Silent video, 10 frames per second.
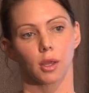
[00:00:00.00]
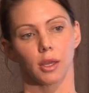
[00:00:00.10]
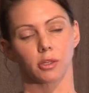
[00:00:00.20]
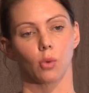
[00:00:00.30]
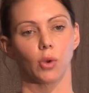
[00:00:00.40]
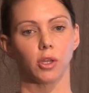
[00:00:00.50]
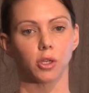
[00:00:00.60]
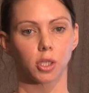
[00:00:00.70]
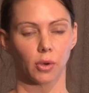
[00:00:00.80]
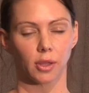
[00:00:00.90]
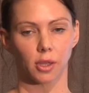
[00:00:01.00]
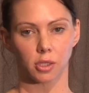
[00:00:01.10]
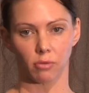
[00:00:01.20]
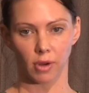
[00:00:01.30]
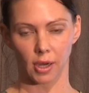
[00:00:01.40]
And so when you're doing
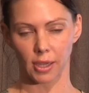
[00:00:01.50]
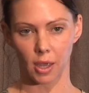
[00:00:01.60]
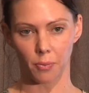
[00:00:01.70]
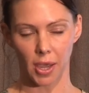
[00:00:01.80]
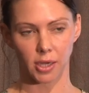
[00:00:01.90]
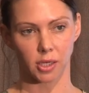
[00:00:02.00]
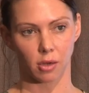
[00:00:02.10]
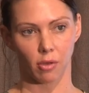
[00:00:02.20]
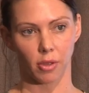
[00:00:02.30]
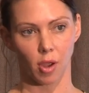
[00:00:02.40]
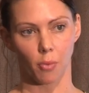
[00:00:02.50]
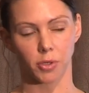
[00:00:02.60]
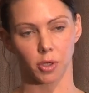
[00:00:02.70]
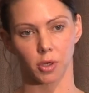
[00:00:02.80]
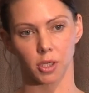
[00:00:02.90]
this, you're really impacting on the
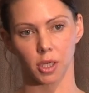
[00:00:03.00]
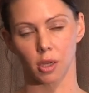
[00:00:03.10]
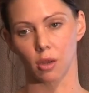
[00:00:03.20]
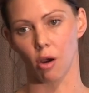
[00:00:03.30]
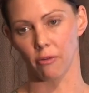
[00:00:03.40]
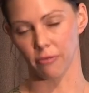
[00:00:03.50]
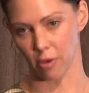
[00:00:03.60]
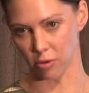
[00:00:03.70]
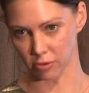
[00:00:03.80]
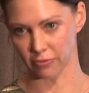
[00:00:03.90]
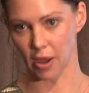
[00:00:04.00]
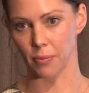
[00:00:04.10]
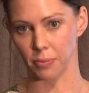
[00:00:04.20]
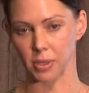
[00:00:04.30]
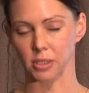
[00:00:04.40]
opportunity of those
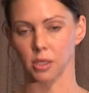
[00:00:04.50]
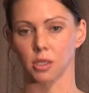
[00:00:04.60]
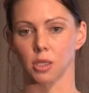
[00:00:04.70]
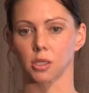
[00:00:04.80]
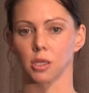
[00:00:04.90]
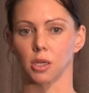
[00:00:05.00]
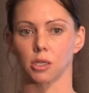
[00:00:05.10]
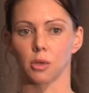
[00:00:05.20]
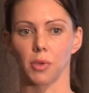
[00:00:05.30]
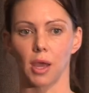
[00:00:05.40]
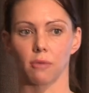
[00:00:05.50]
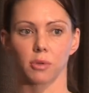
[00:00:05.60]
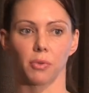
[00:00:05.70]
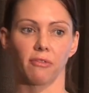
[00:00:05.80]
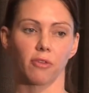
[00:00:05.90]
farming businesses uh, to be able to be